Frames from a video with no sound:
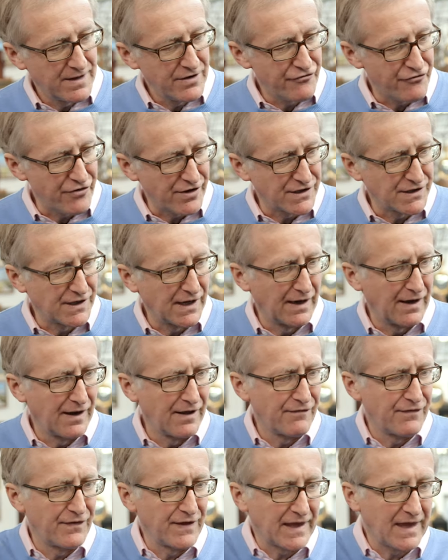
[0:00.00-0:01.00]
interestingly
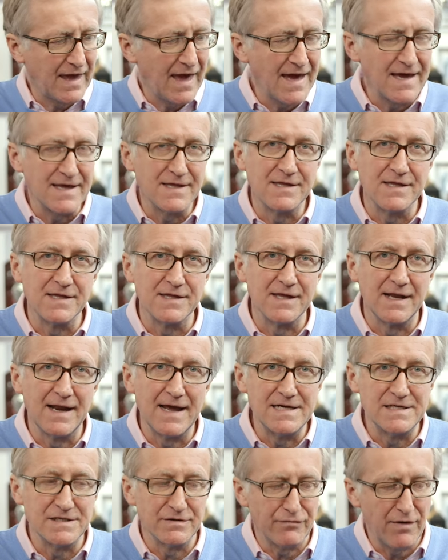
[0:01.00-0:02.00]
enough, the case is a
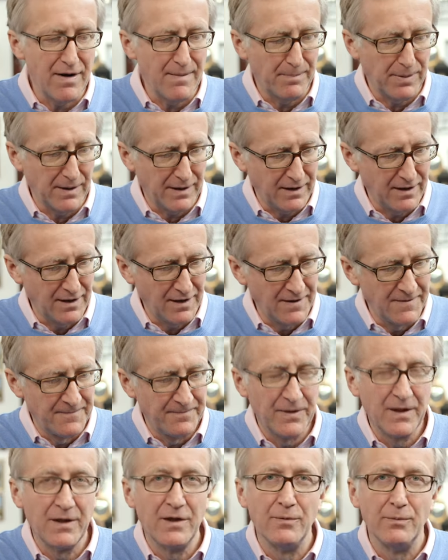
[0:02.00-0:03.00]
later replica,
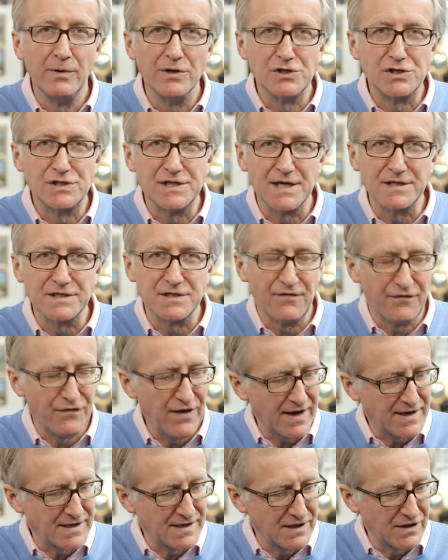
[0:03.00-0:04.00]
which does
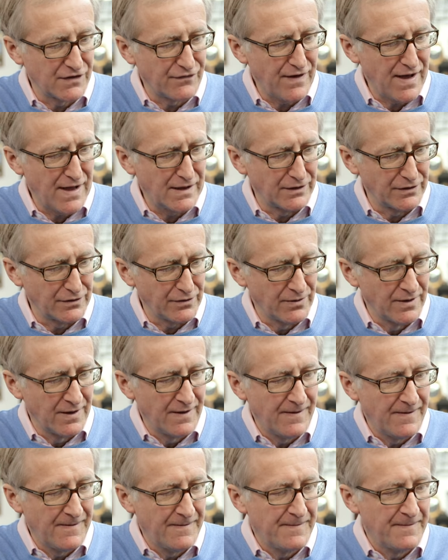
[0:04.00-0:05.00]
affect its value,
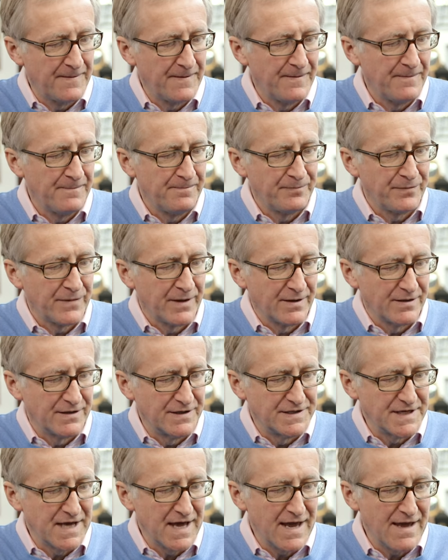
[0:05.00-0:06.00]

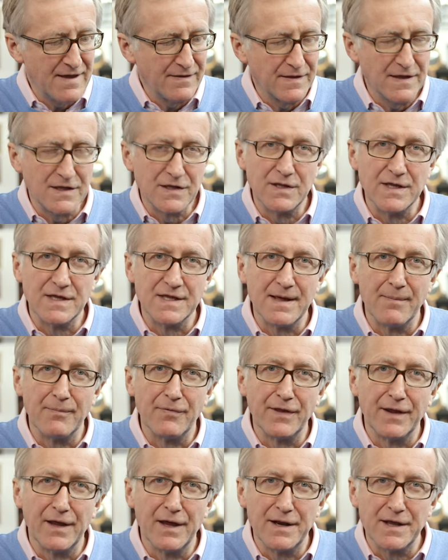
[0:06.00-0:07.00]
Today, this is
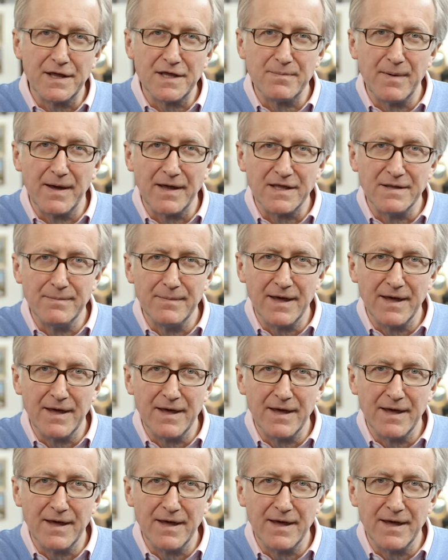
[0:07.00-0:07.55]
something I'd expect to